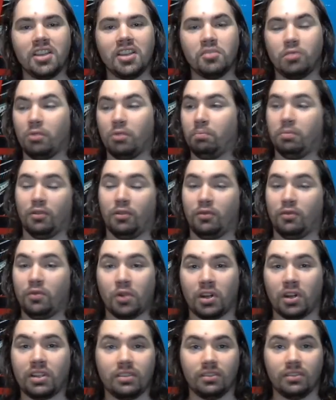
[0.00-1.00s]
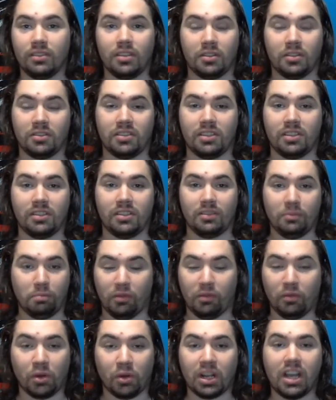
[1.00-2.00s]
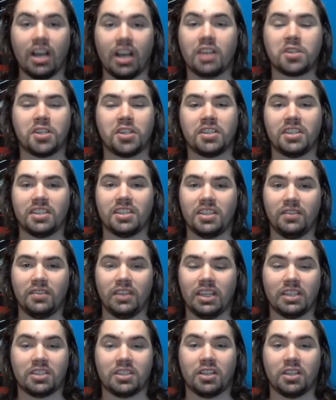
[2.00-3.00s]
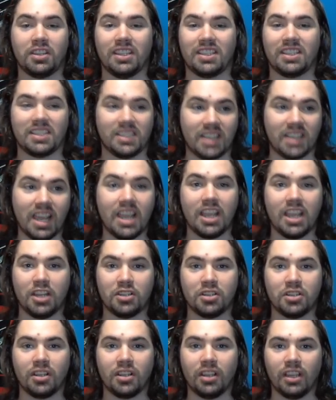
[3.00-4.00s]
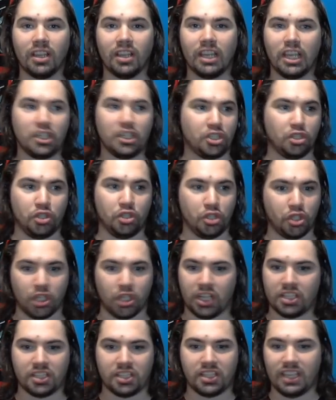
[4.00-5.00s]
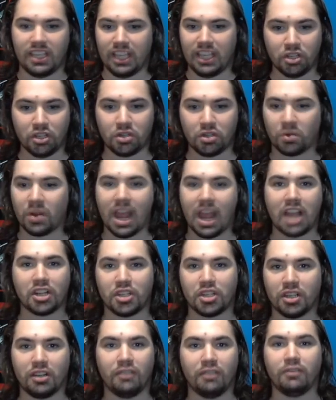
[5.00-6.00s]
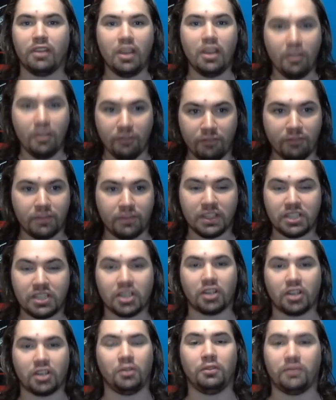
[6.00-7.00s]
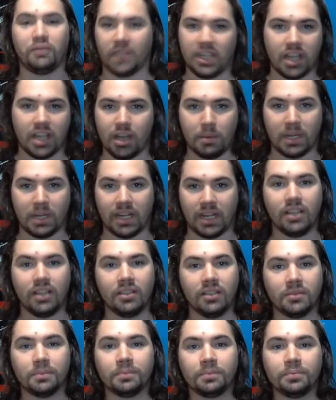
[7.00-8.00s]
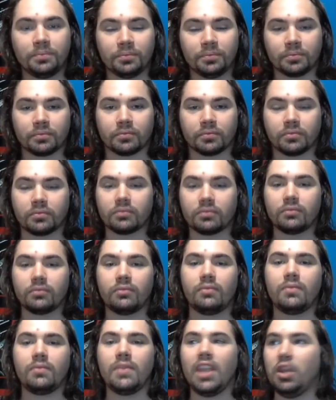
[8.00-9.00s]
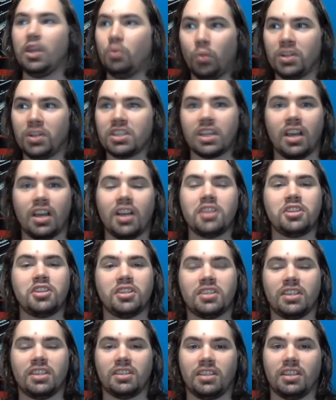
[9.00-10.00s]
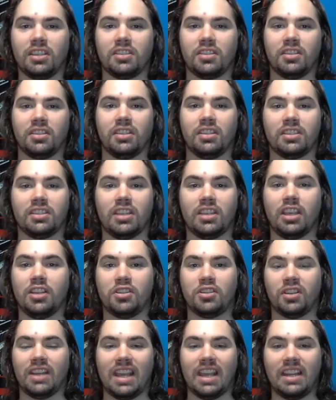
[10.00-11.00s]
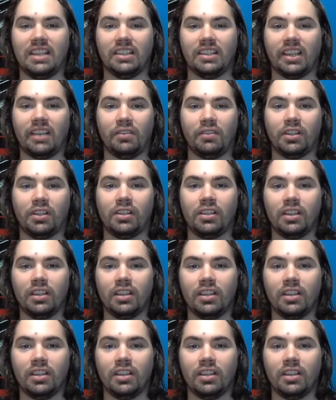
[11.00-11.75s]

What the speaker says: Well, before consciousness even gets on the stage, it's just the interaction of physical phenomena. And once consciousness gets on the stage on any level,